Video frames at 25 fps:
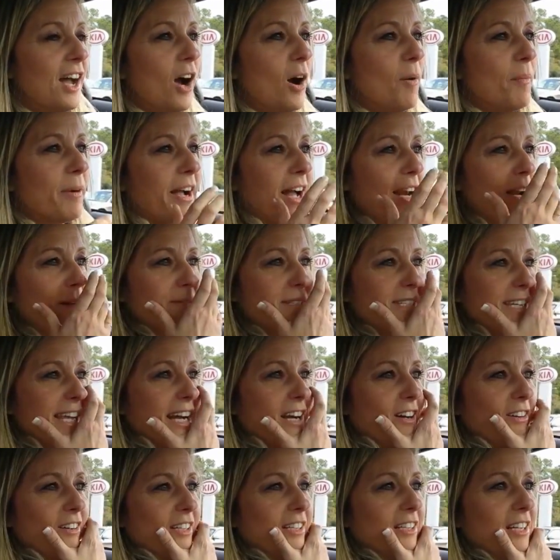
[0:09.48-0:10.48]
Oh my god, I'm
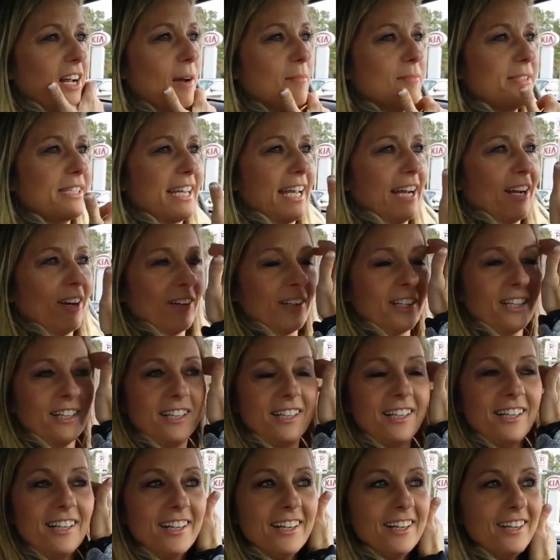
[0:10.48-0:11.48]
scared. I'm scared.
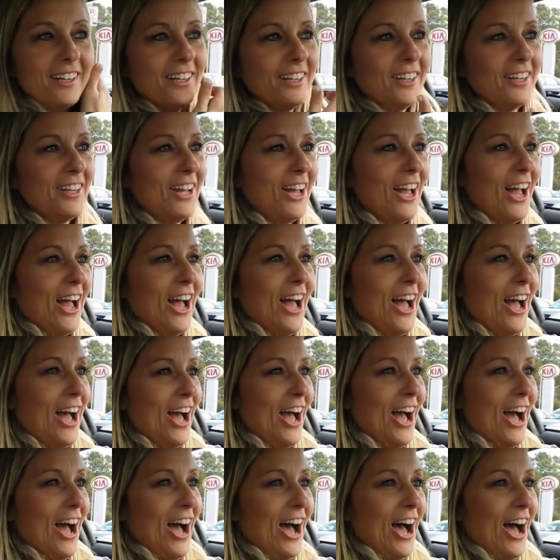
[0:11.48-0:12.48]
Okay.
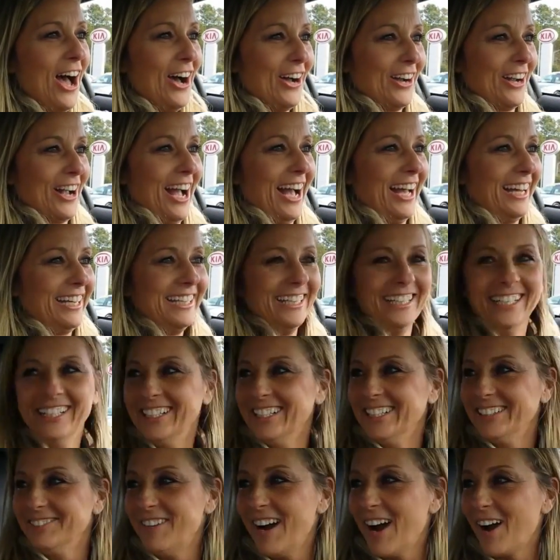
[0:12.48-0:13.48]
Oh god.
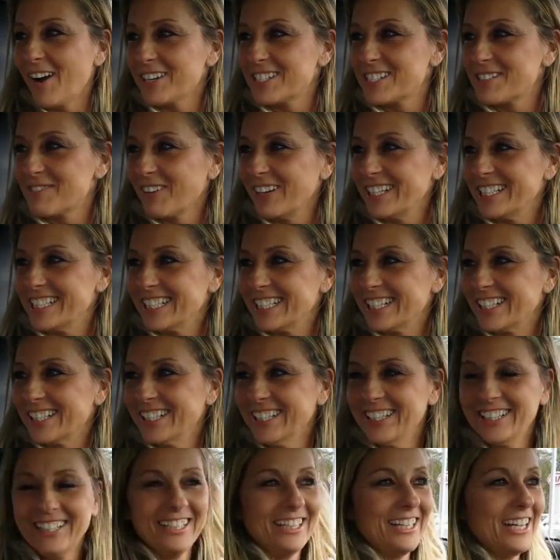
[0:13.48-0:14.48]
My heart's racing. What do you
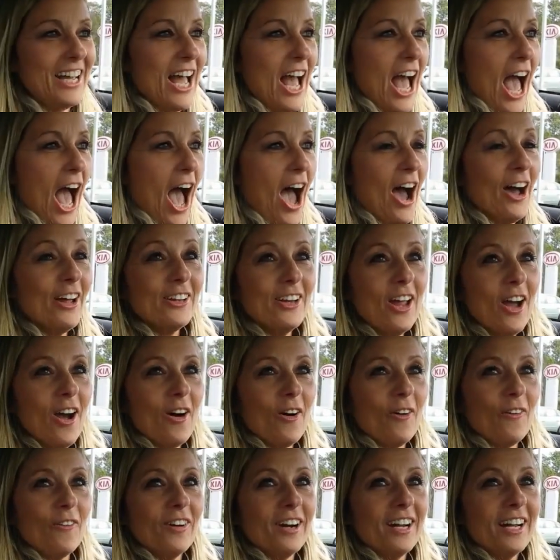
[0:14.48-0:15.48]
have to do now? You have to like
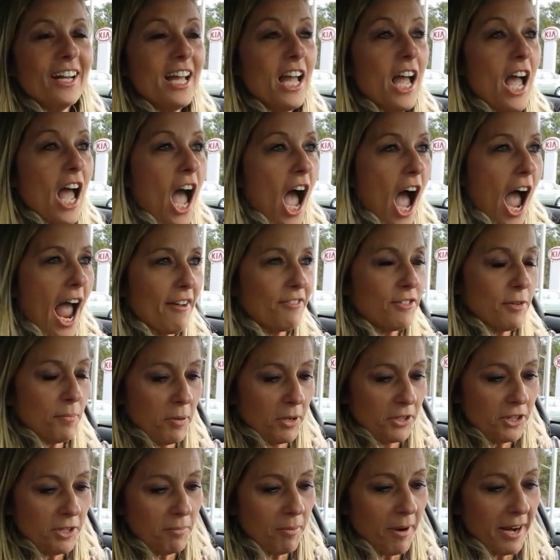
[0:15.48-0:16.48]
know. put the brake on? I have to
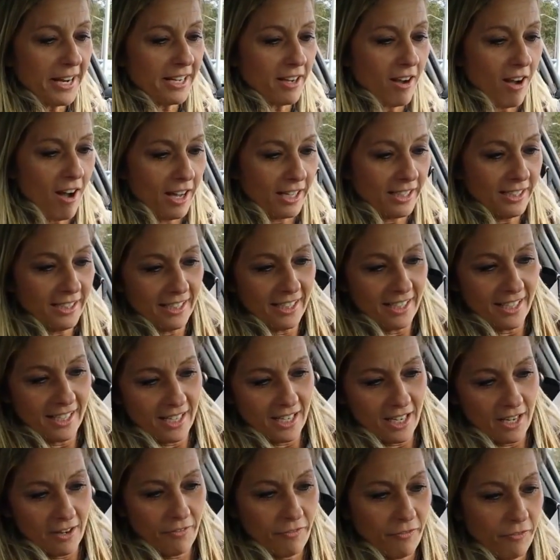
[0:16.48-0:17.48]
put the brake on.
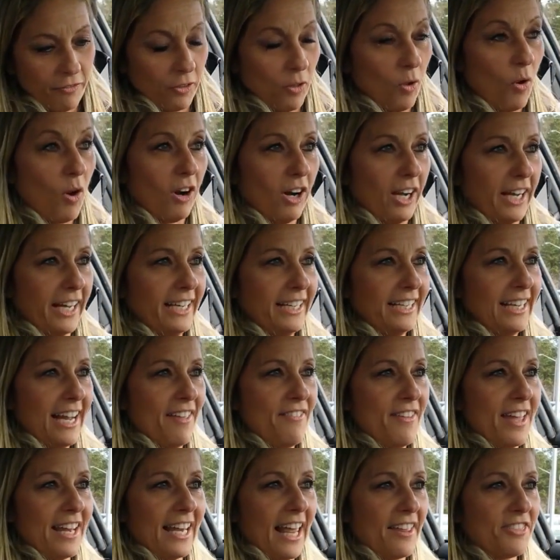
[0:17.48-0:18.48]
Floor it. Floor it
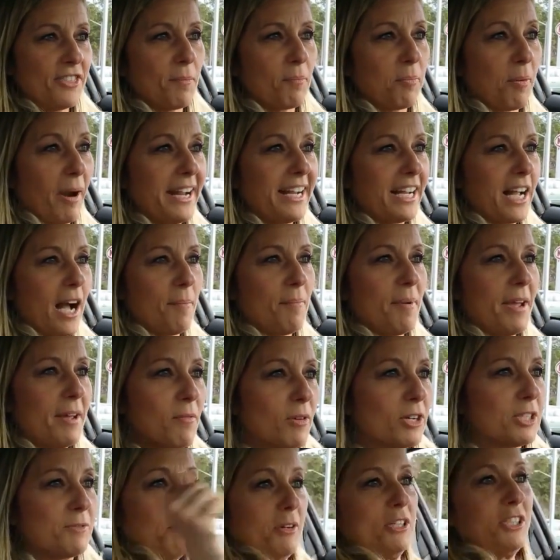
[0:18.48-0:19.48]
and then let the brake up and
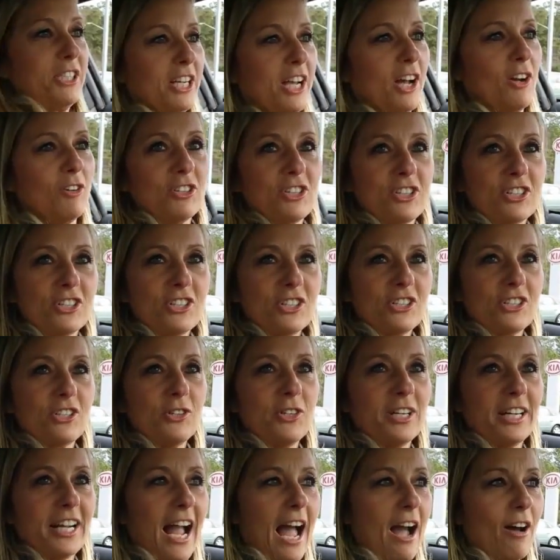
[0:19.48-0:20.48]
we're supposed to go
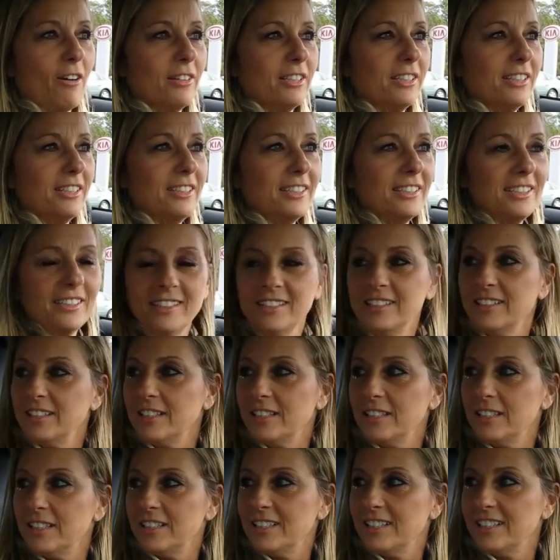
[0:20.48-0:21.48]
shooting okay.
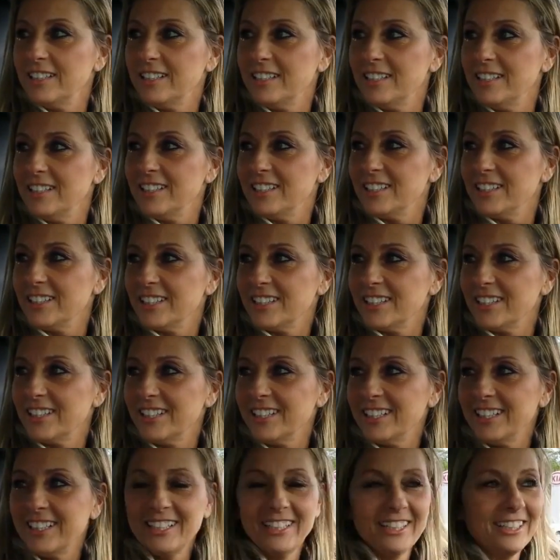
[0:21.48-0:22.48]
Out. Well, that
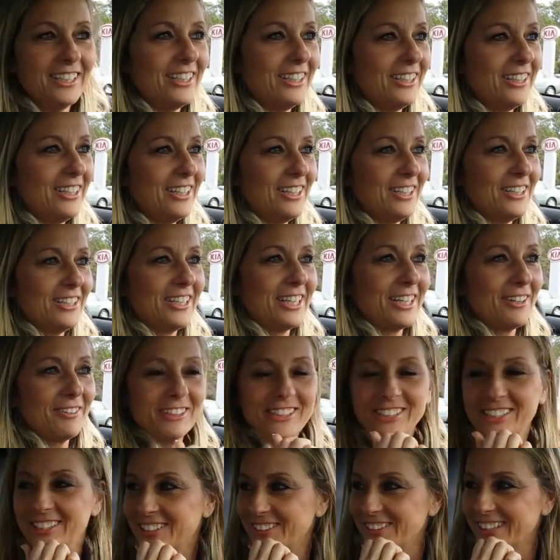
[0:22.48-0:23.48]
person move. You think we
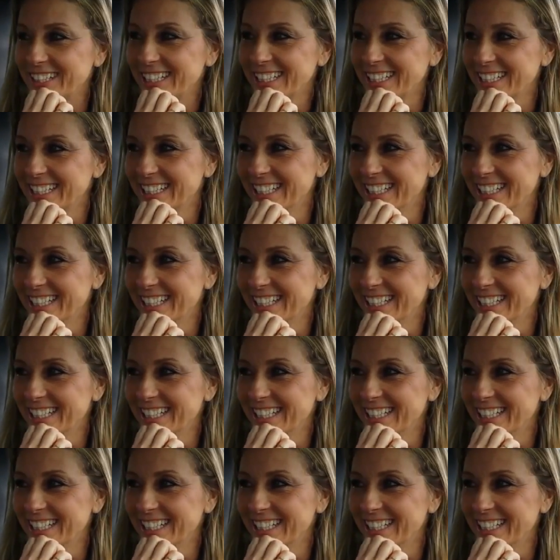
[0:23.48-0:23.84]
should do it?